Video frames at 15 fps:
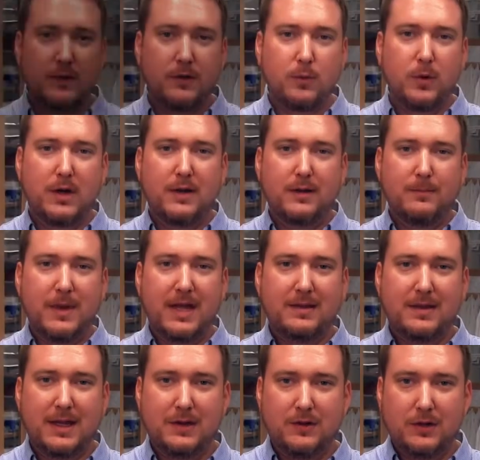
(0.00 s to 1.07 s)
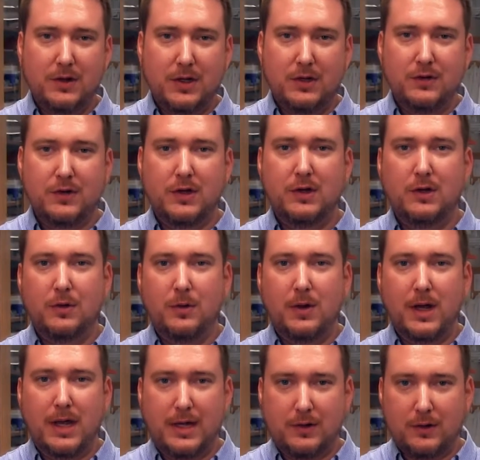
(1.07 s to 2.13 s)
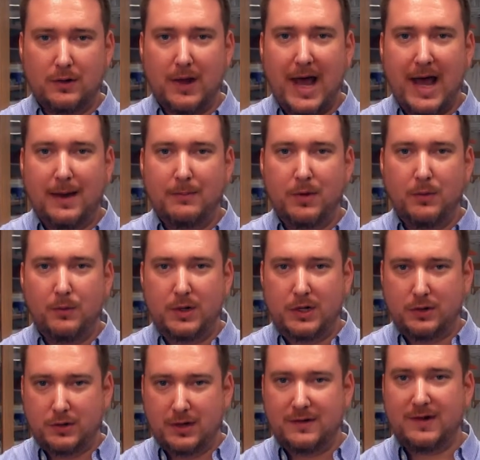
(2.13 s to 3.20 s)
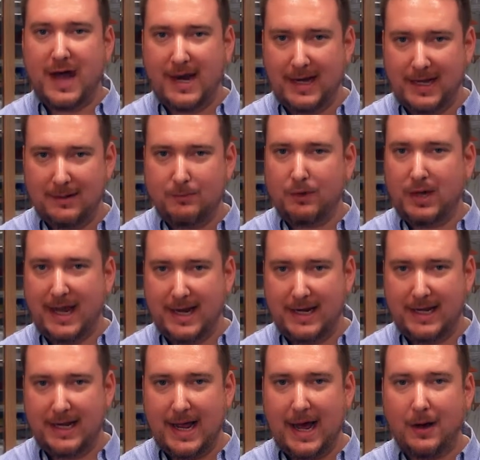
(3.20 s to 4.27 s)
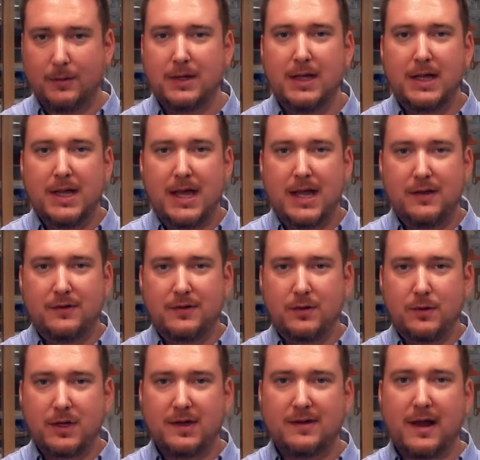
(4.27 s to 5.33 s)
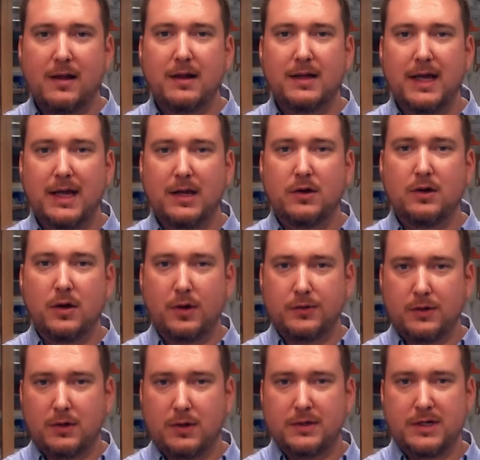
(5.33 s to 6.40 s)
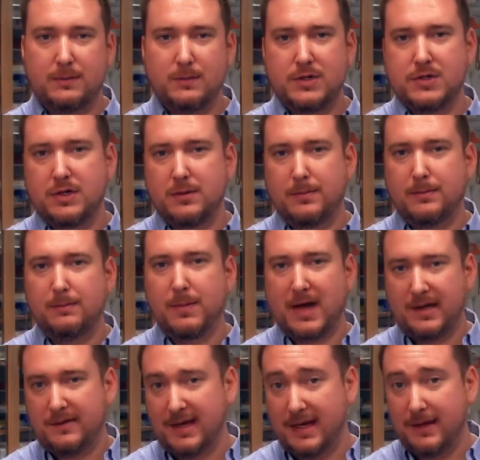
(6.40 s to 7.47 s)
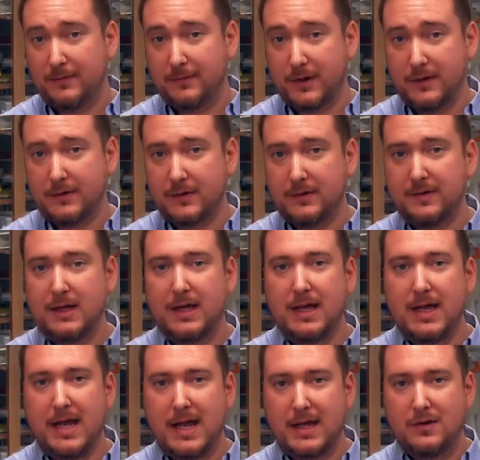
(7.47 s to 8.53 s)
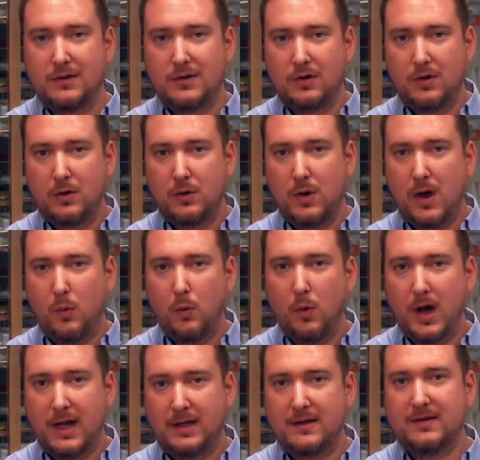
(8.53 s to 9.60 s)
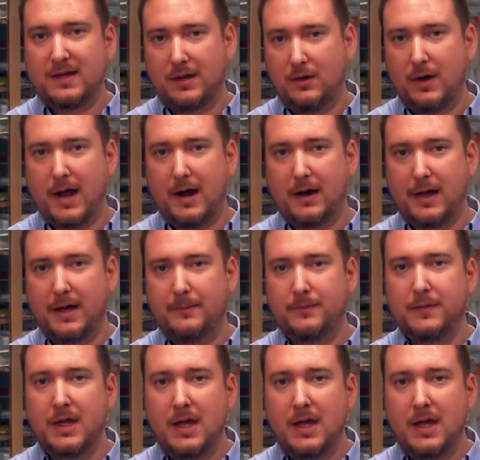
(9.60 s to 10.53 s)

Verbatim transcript: So one of the main things you can do in your lab when you're designing and planning it out is to consolidate your ultra low temperature minus 80 freezers into one single area.